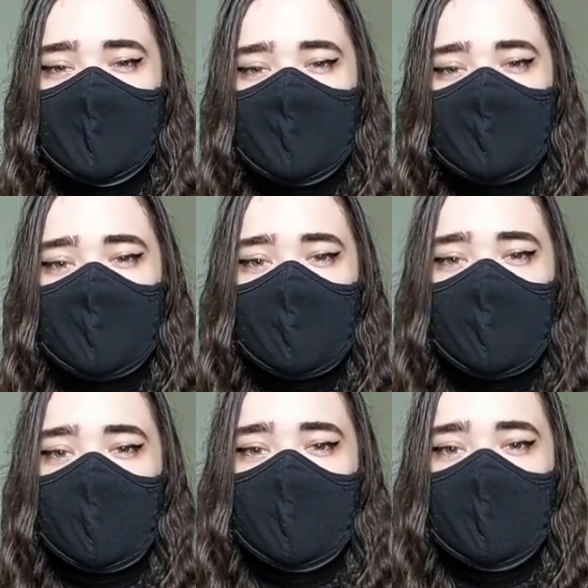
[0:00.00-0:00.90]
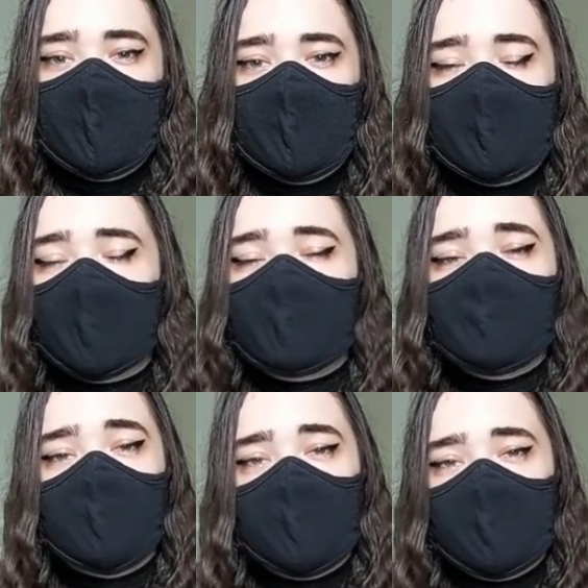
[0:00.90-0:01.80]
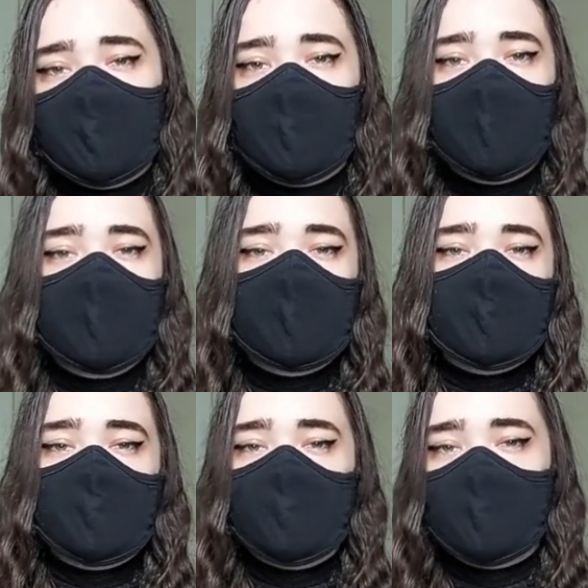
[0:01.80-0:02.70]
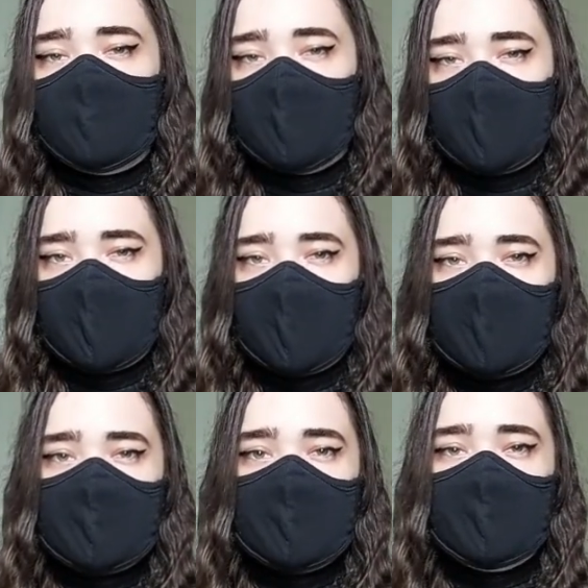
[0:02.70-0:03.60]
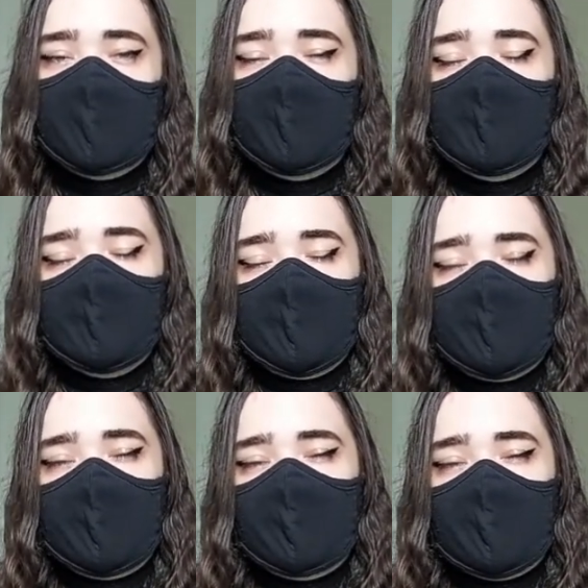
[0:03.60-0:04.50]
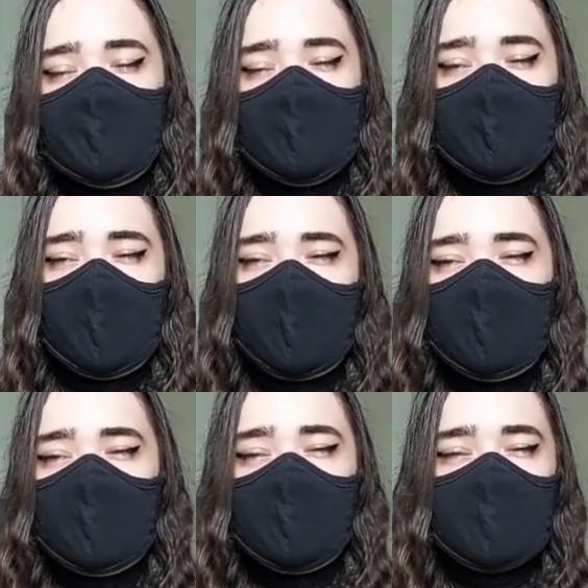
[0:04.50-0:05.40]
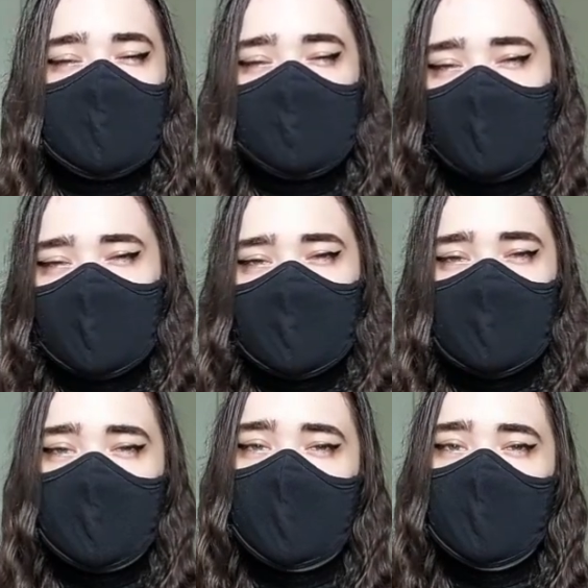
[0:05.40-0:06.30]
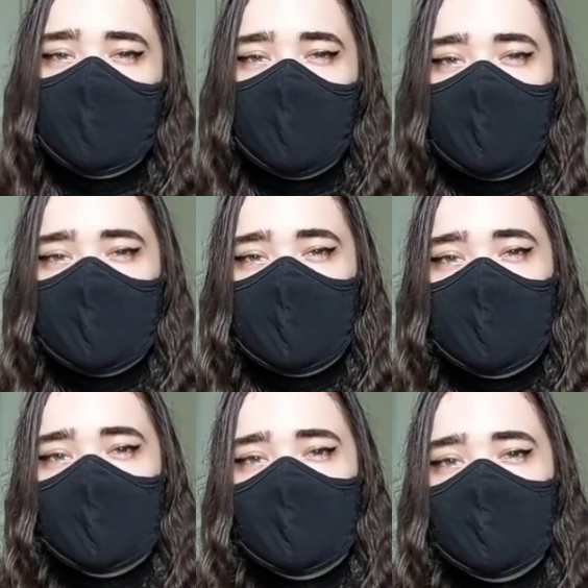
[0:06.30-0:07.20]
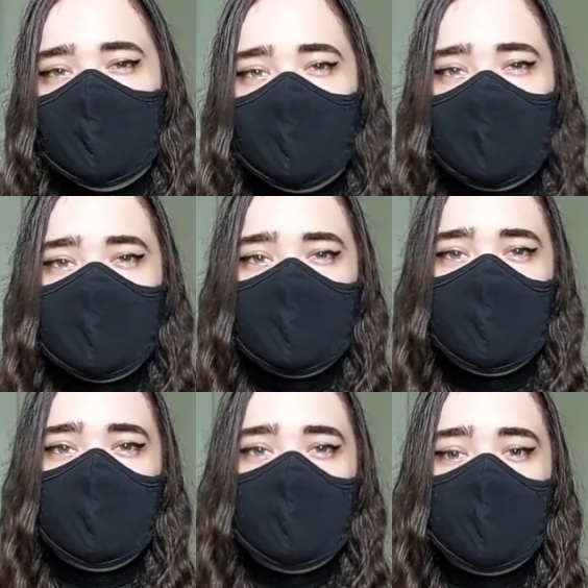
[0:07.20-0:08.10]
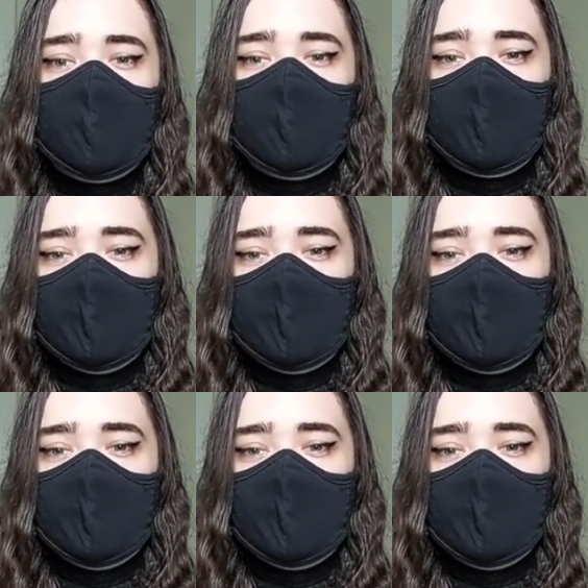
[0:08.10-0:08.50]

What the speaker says: So yeah, it's very informational. I really liked it. Again, it doesn't really have specific disability representation, but I still felt